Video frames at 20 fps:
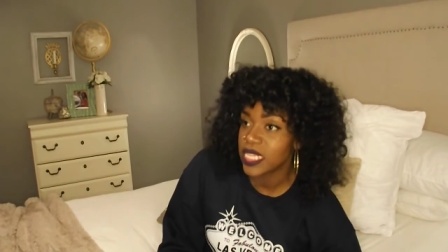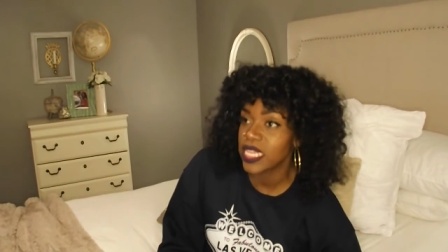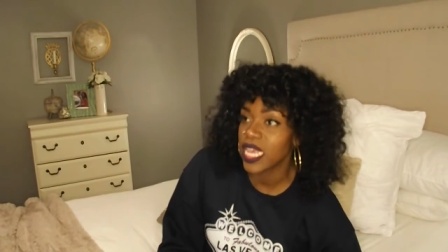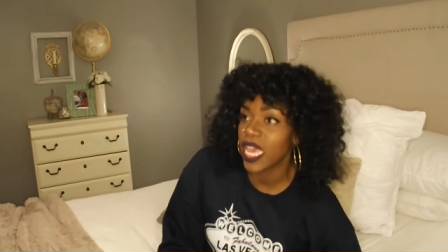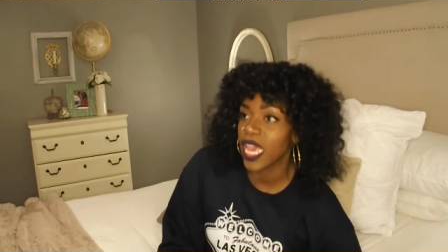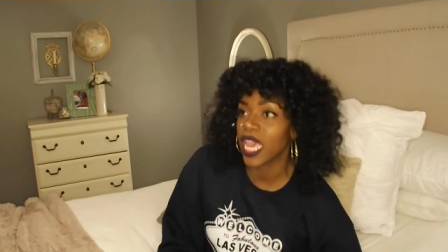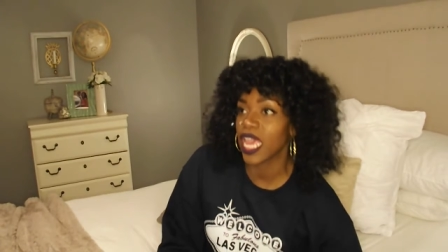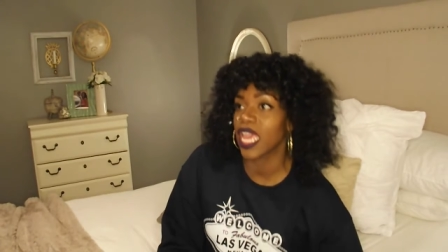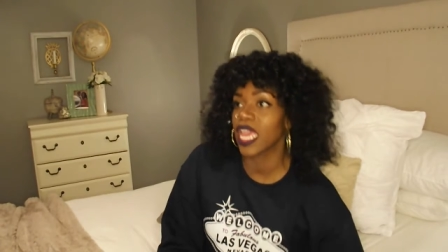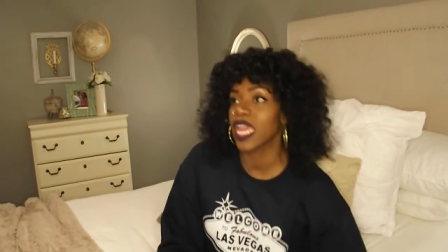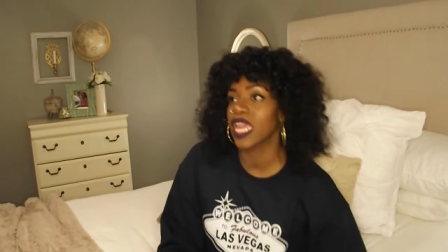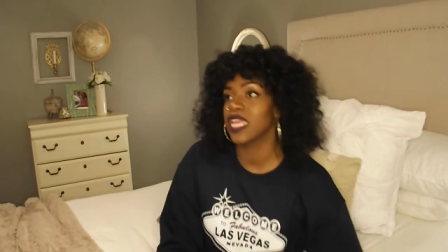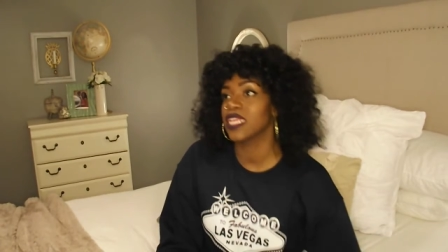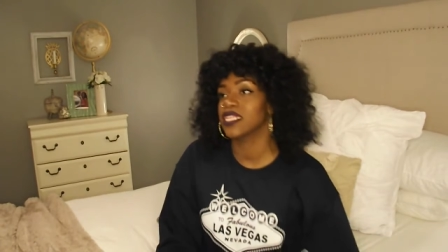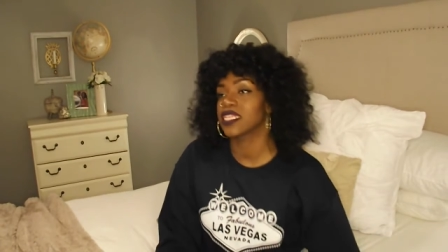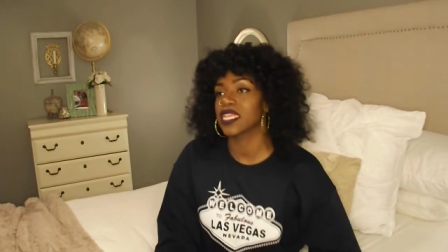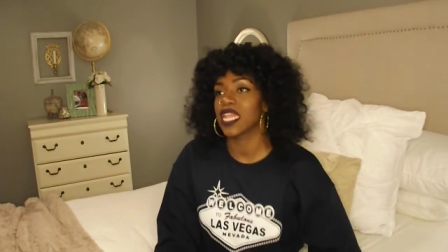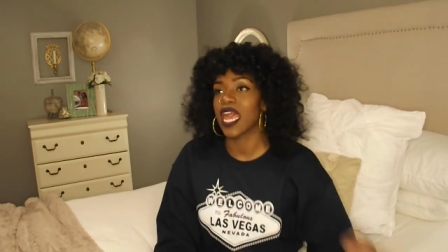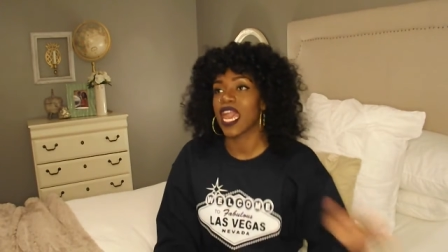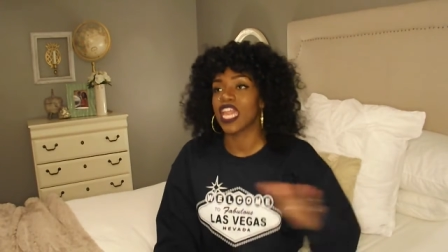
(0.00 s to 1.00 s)

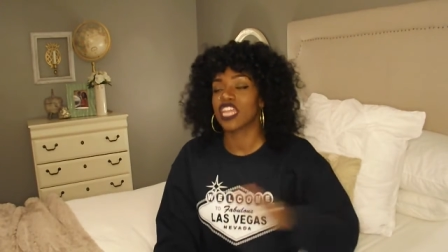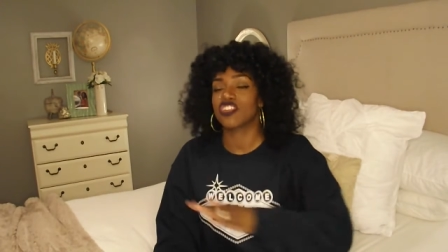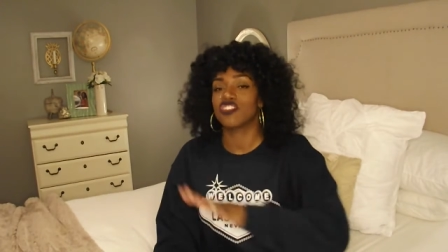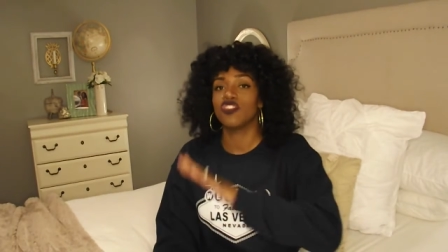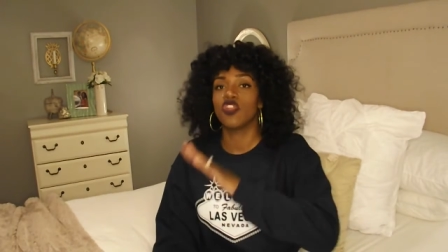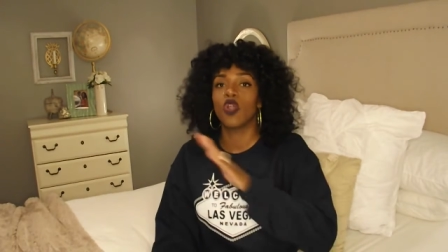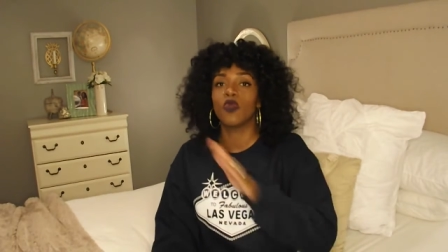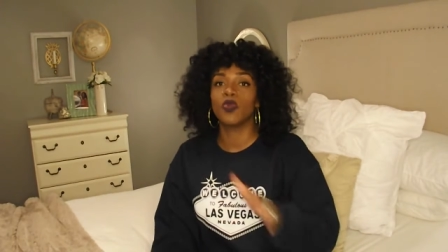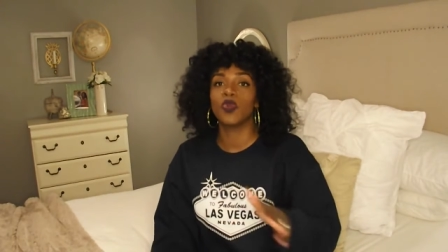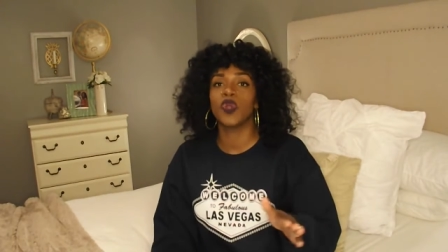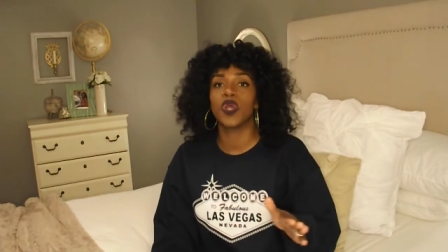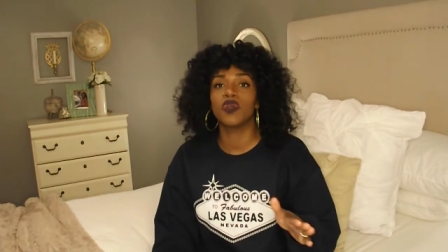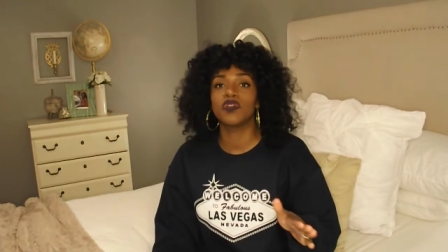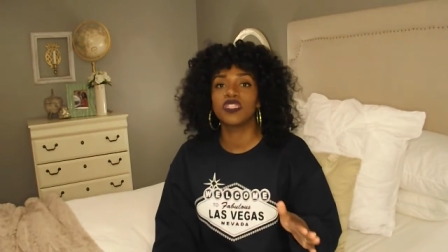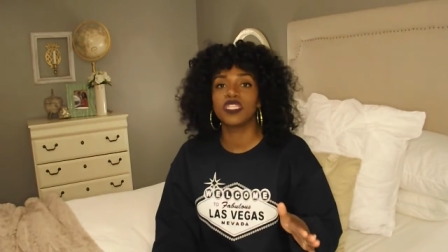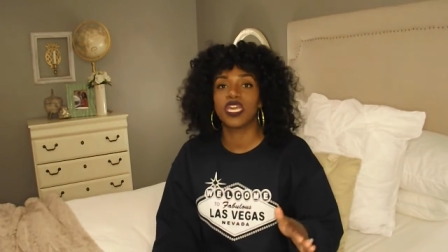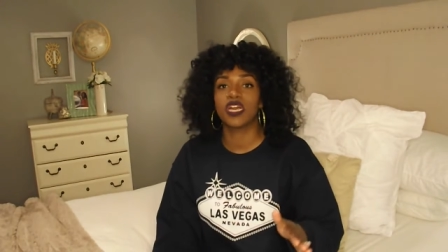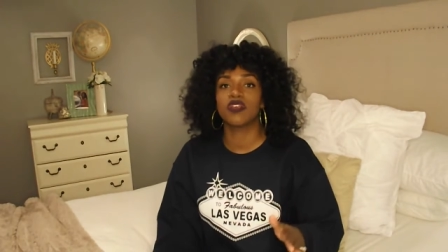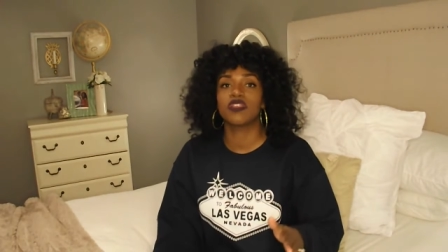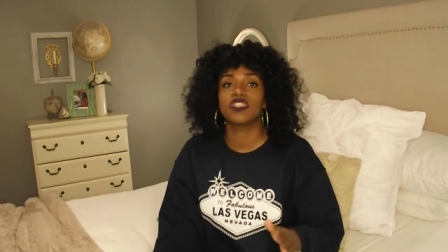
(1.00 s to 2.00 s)
and / Noble
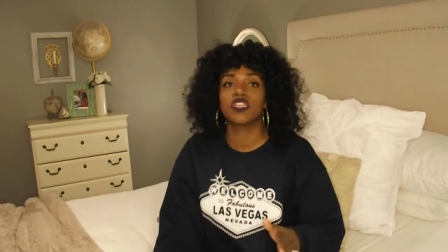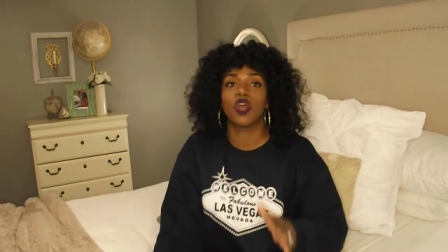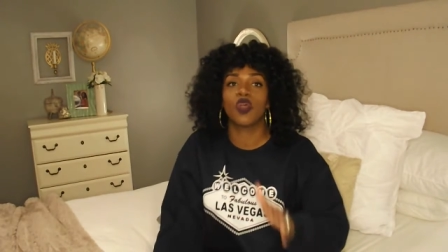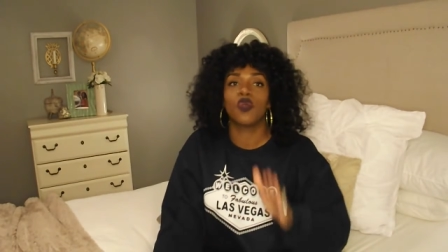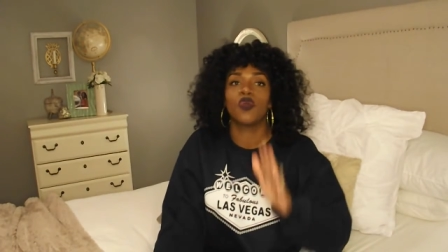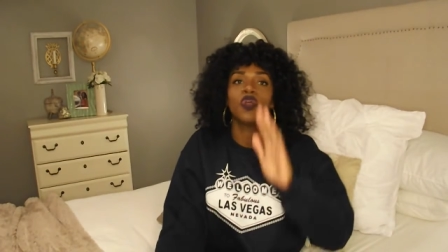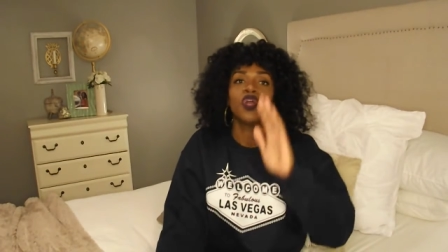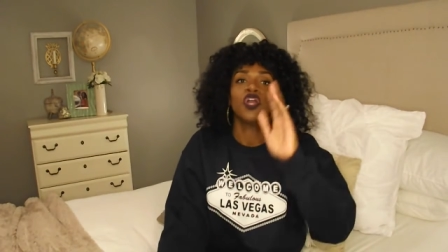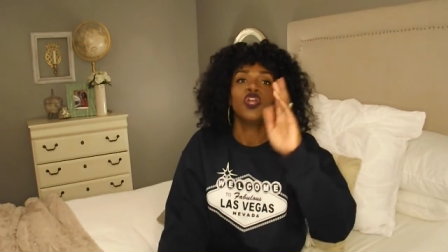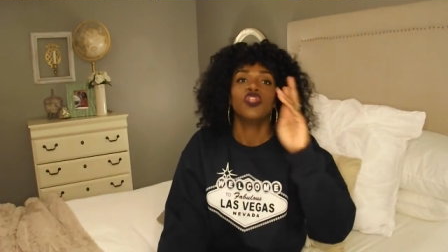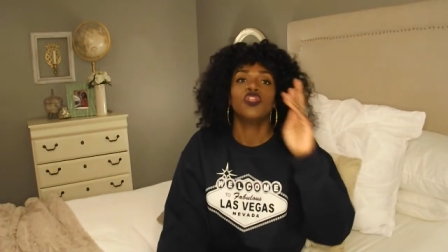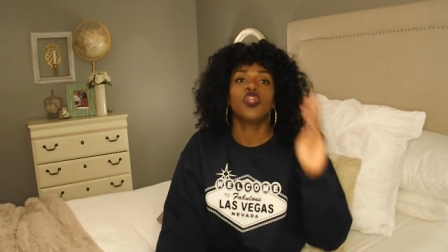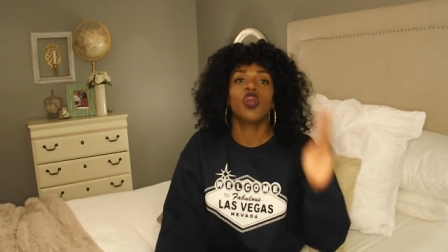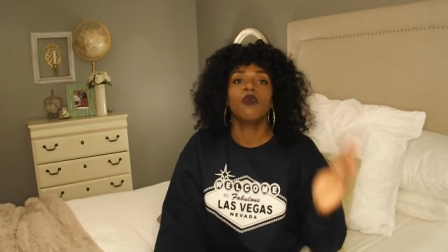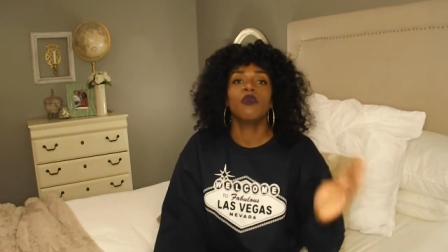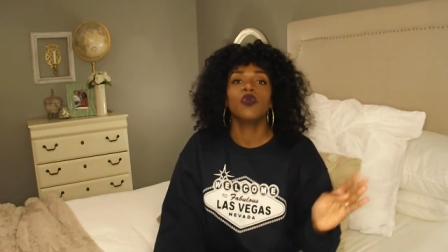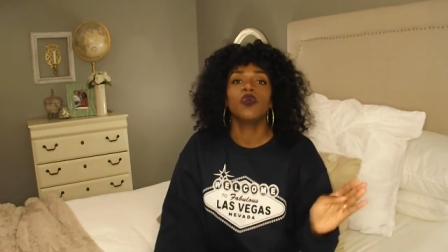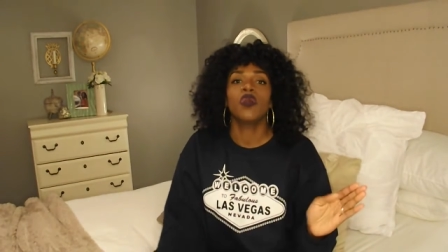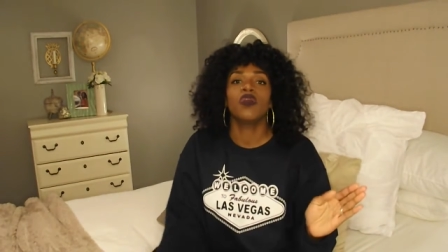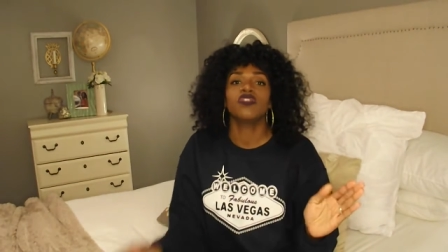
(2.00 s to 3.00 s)
Hotel. So
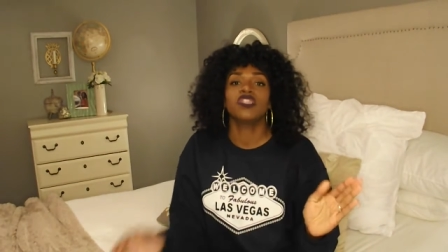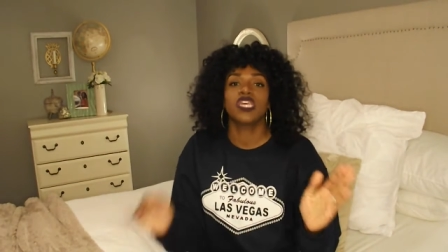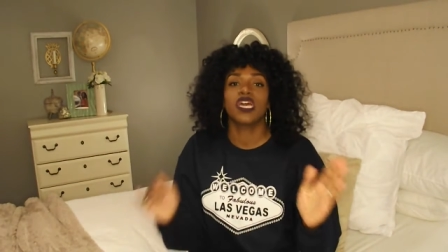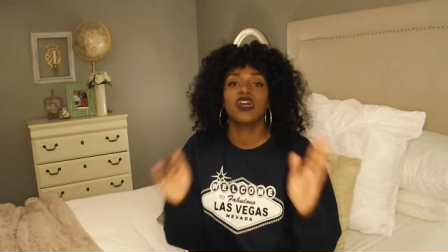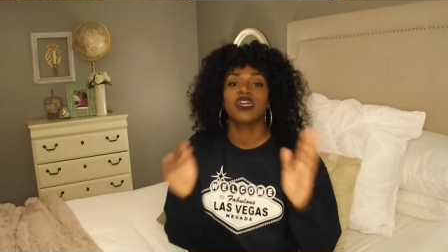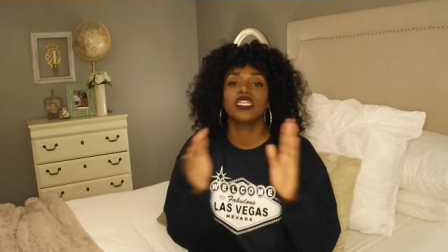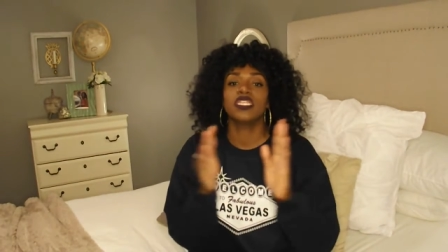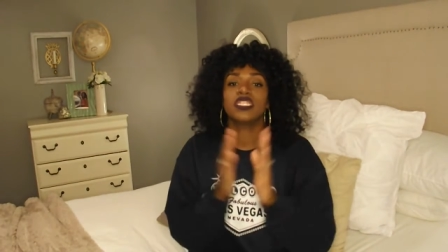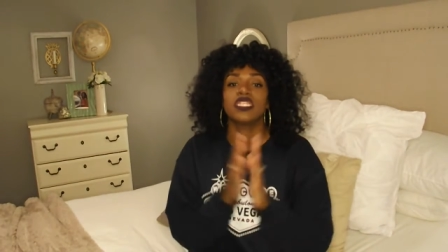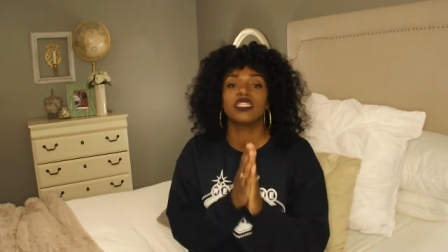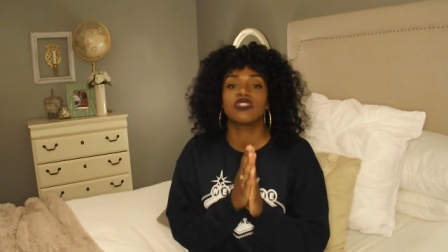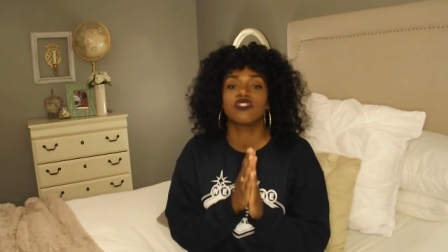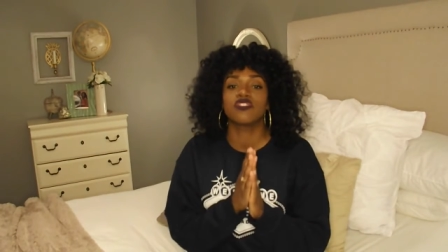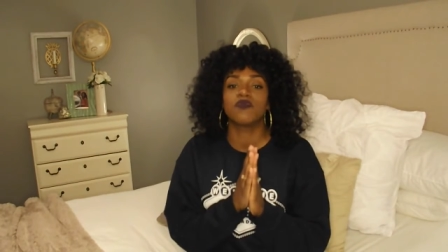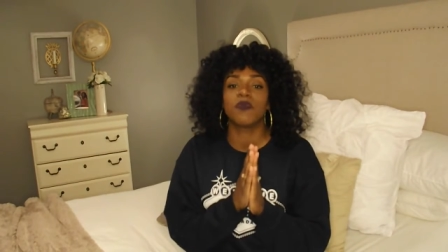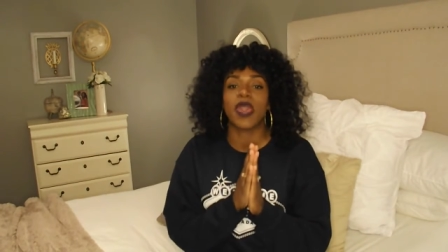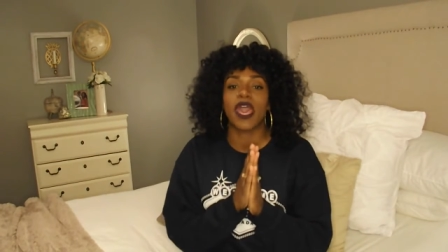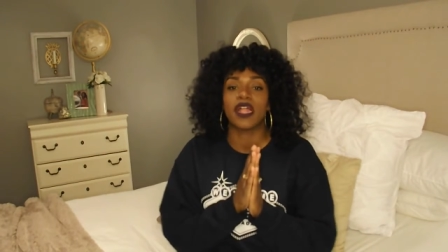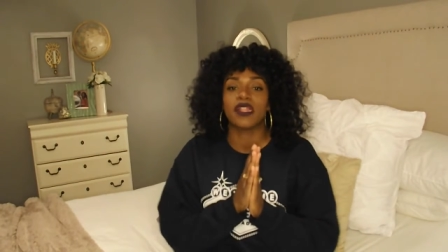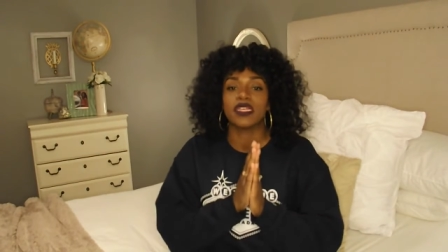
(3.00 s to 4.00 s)
Noble Hotel and Caesar's
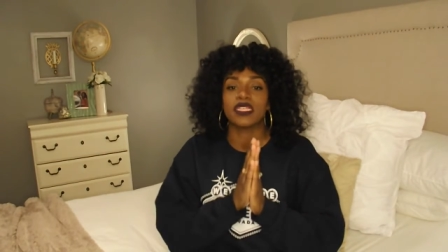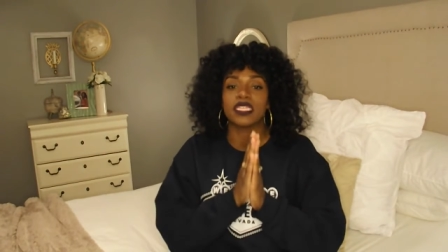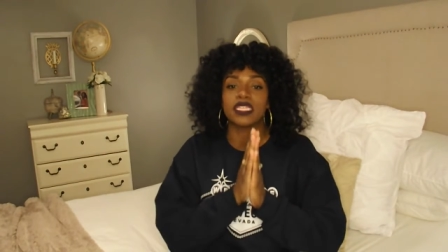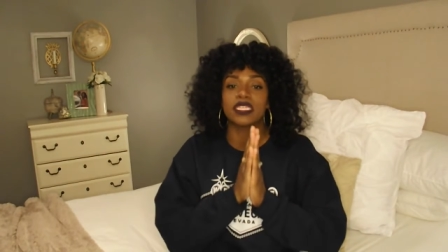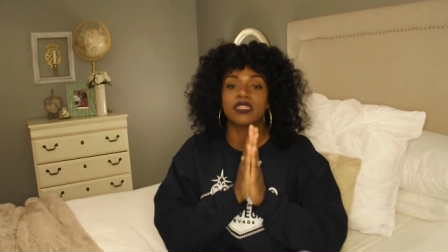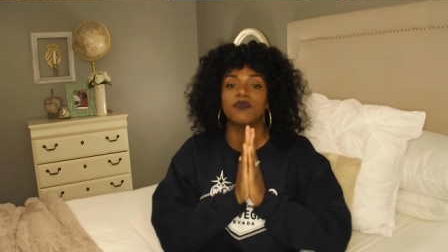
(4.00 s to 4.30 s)
Palace is